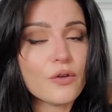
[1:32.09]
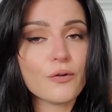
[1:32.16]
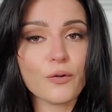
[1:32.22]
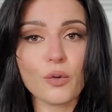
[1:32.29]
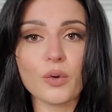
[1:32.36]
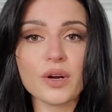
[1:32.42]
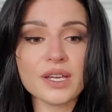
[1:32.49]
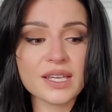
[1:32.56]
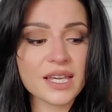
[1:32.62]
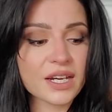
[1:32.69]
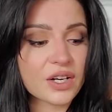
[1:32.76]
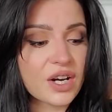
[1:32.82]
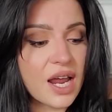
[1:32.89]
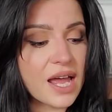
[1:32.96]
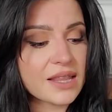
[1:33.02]
for a
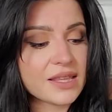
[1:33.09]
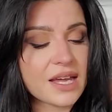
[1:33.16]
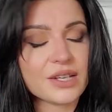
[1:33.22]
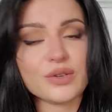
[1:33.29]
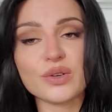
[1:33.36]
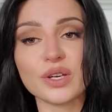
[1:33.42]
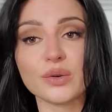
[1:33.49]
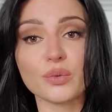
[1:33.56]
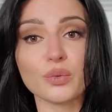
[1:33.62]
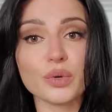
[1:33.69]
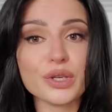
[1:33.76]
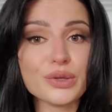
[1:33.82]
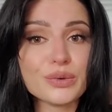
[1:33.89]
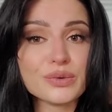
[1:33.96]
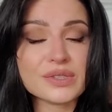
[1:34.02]
year and then you can
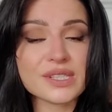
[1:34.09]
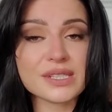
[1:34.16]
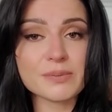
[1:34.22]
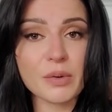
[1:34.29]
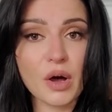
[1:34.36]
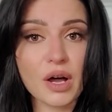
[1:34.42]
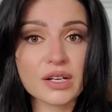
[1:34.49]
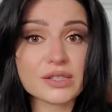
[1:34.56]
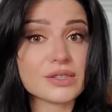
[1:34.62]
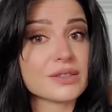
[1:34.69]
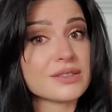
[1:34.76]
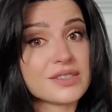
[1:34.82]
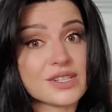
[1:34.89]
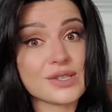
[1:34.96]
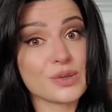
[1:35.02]
reuse this box
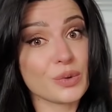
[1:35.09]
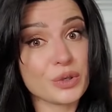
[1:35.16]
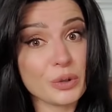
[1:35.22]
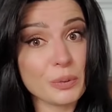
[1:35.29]
to store your